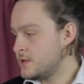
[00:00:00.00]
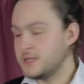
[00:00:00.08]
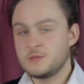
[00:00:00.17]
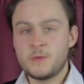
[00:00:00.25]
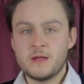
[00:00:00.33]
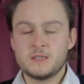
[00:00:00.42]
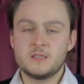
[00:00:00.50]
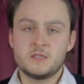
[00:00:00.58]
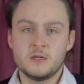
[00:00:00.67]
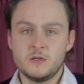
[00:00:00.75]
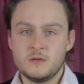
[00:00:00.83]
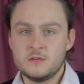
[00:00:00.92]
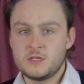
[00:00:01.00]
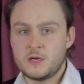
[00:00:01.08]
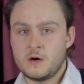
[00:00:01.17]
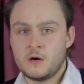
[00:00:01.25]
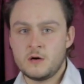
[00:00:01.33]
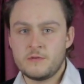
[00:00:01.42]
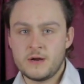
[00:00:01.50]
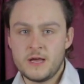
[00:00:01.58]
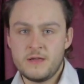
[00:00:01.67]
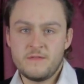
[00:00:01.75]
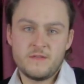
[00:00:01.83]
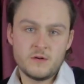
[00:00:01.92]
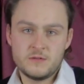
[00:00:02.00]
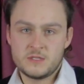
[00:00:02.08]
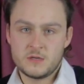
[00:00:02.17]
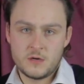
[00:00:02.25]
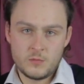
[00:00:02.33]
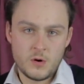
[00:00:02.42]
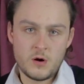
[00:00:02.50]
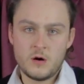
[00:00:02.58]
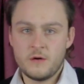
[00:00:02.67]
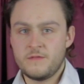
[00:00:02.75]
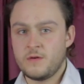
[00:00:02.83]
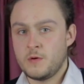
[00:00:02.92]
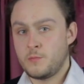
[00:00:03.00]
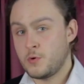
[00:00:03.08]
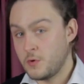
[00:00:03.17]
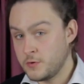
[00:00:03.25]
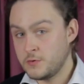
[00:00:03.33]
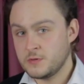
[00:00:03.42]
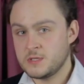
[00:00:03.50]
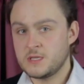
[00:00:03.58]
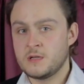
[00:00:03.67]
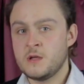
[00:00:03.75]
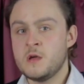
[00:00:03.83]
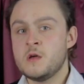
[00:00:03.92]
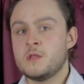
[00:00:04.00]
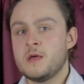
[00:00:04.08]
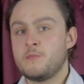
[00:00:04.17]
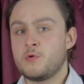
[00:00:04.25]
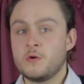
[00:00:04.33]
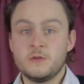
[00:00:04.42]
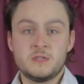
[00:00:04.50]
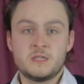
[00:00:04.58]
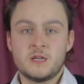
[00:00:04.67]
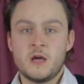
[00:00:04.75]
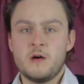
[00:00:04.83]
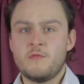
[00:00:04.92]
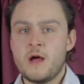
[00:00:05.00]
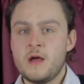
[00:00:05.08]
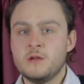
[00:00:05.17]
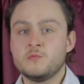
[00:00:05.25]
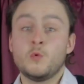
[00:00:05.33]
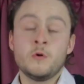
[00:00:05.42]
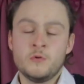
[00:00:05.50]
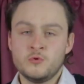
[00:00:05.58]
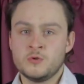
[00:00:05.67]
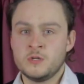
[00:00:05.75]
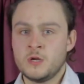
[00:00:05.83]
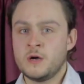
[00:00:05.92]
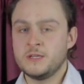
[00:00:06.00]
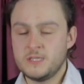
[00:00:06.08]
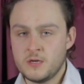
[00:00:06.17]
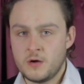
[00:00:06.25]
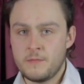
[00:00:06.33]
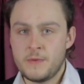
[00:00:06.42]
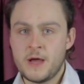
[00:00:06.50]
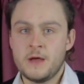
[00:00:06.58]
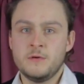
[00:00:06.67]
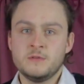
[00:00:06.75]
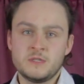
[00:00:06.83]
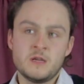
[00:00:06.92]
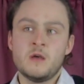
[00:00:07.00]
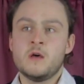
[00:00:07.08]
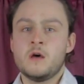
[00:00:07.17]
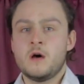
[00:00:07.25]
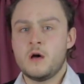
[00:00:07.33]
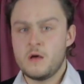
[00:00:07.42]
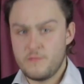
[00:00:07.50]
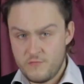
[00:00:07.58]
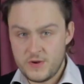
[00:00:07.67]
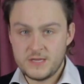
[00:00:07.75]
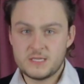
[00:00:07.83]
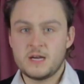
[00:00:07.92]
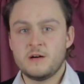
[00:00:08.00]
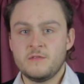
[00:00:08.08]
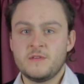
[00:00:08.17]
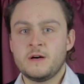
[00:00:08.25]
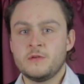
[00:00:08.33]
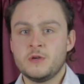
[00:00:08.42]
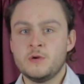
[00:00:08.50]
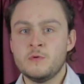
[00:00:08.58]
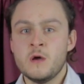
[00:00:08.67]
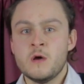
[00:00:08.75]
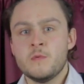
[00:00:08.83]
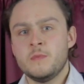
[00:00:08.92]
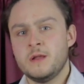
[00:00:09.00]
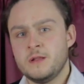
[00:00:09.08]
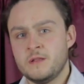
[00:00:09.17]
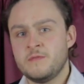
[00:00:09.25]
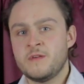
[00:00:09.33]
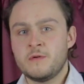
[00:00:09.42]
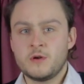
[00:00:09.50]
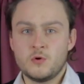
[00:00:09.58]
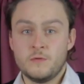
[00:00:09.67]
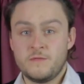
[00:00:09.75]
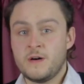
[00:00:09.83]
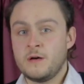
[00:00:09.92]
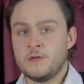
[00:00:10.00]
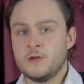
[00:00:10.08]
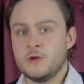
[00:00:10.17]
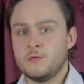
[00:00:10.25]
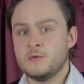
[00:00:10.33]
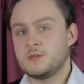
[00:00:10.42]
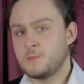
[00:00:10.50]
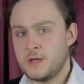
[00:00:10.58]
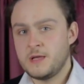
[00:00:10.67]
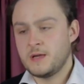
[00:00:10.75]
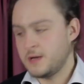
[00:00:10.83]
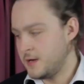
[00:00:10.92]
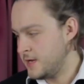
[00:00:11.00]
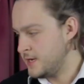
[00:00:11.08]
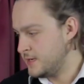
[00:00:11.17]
The Spektor 2s are a 5-star watt hi-fi product. They're priced at around £199 retail value, meaning they're very good value speaker